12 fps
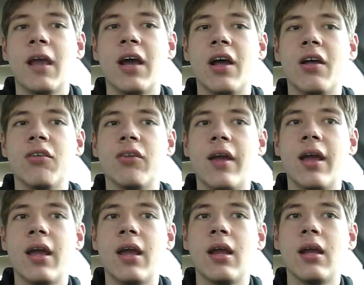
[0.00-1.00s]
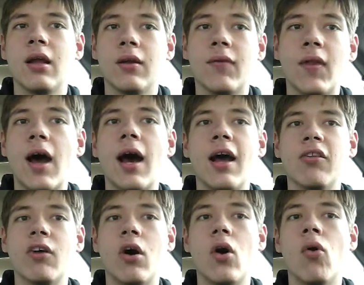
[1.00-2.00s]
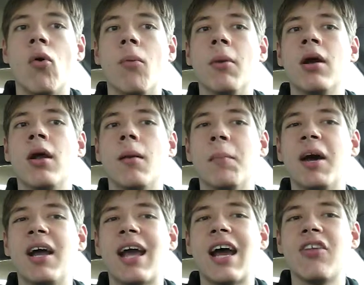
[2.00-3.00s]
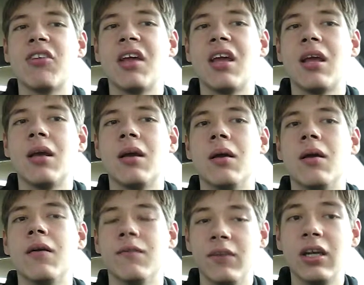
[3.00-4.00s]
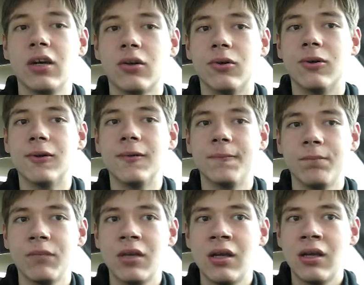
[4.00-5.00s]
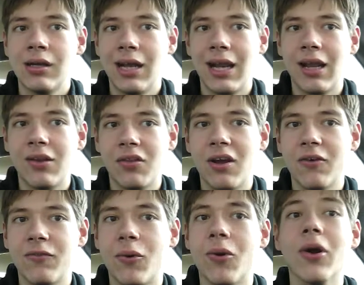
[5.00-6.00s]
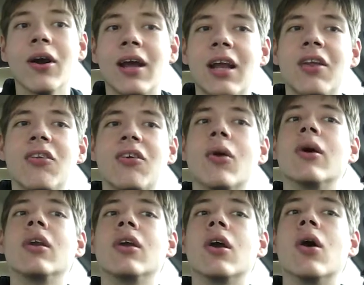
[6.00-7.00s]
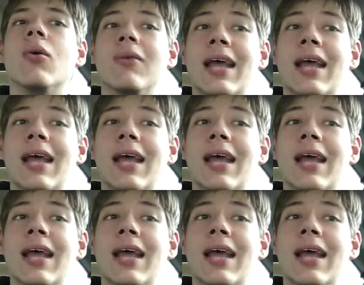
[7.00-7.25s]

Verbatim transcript: as a not as a home but as a vehicle, and therefore it is going to go